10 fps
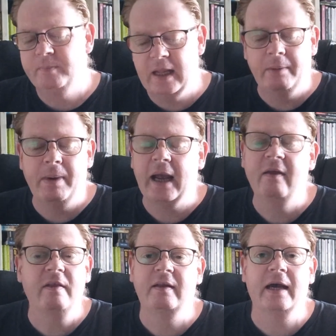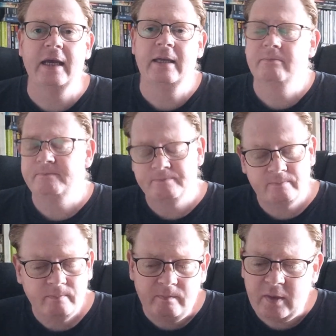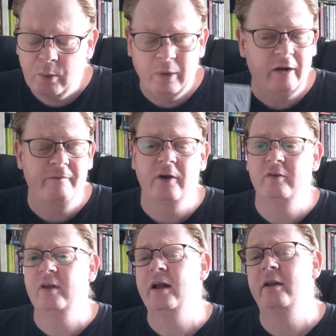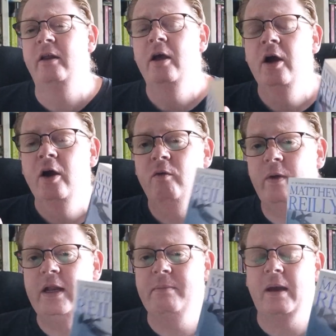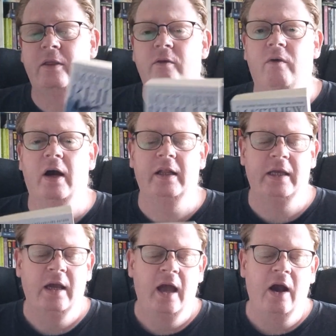Now, back in the day, when I first started reading Matthew Reilly,